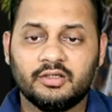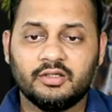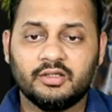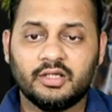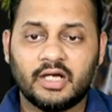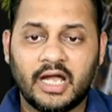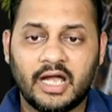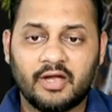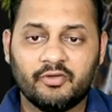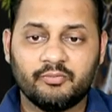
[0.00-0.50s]

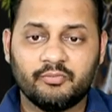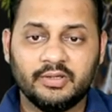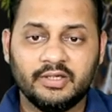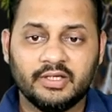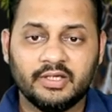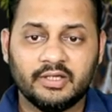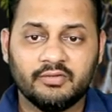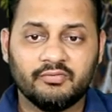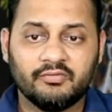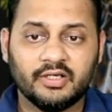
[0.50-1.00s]
have
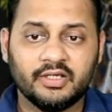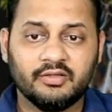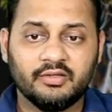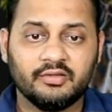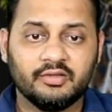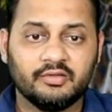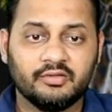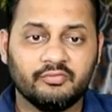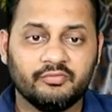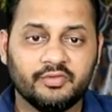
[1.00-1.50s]
been
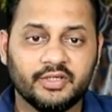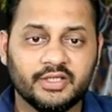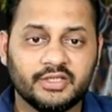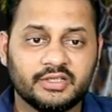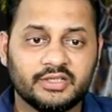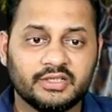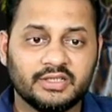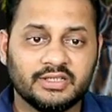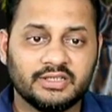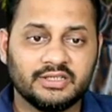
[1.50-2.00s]
given
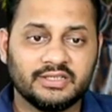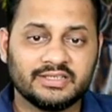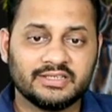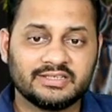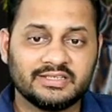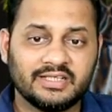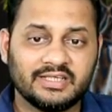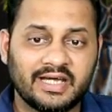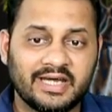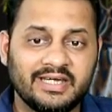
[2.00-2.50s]
with
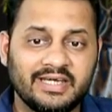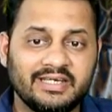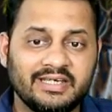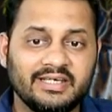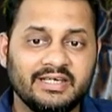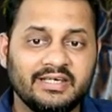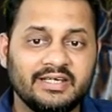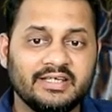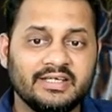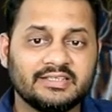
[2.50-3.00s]
this
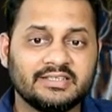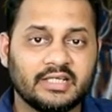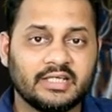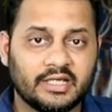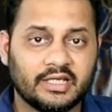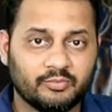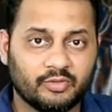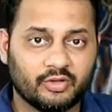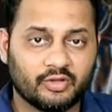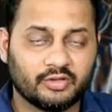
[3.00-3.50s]
90 days
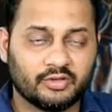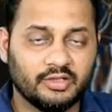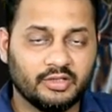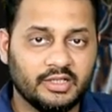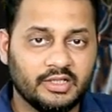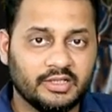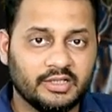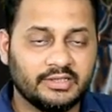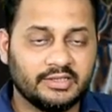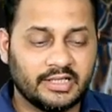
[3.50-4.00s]
LIBOR.
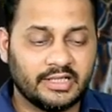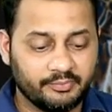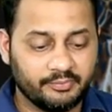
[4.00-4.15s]
That